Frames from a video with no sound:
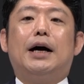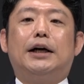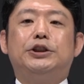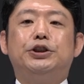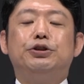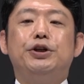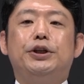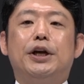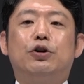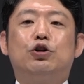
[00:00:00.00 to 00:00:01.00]
quarter of
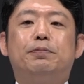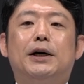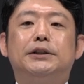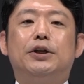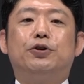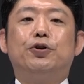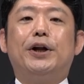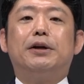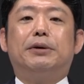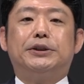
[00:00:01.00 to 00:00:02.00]
fiscal
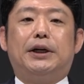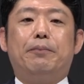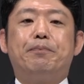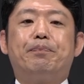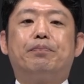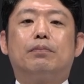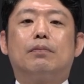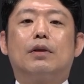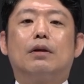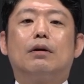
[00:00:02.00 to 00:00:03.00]
2025 was
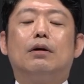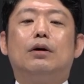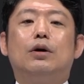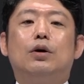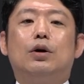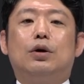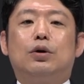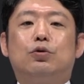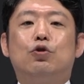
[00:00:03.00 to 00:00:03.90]
81.6%.